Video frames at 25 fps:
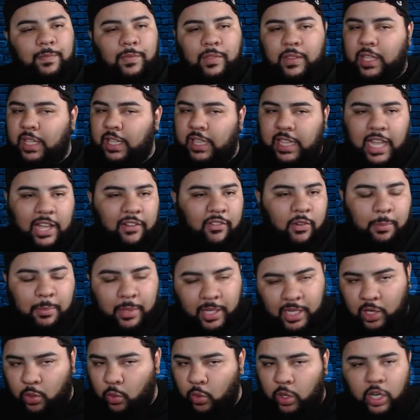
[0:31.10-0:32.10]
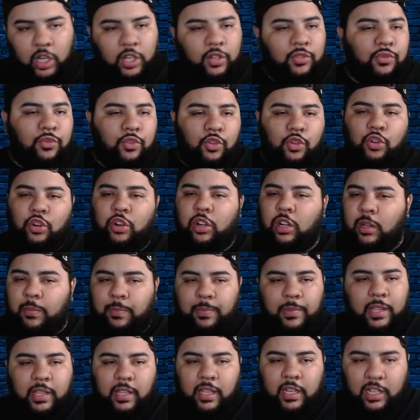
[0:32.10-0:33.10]
they have a million words for them.
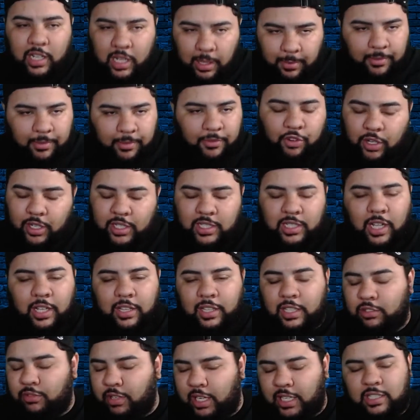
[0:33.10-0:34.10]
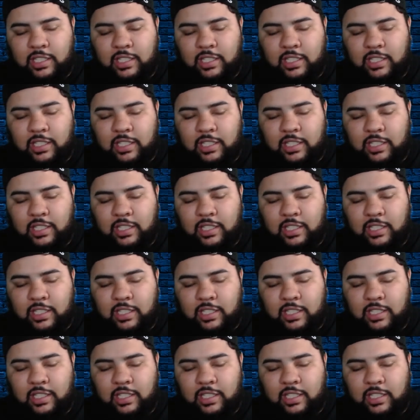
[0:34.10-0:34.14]
They're coming for us, all things, right?